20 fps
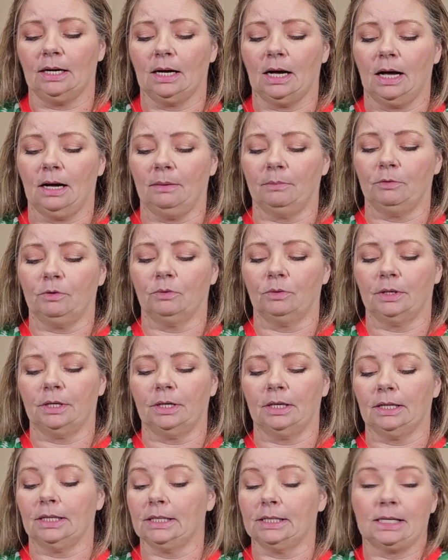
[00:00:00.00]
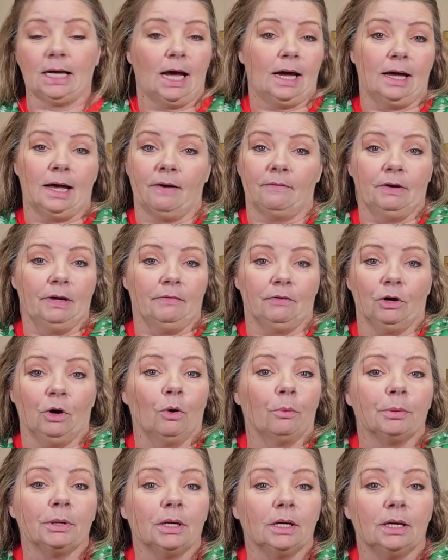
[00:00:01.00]
I haven't even
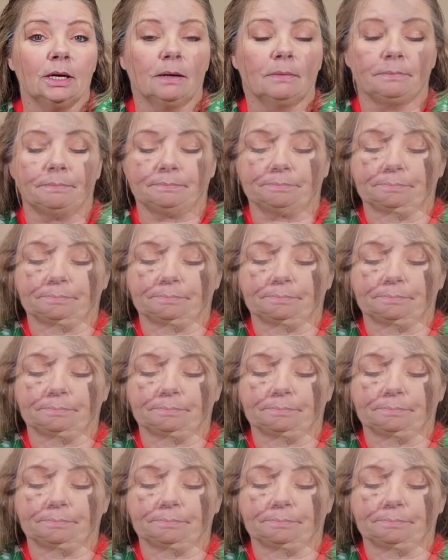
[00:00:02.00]
opened it yet.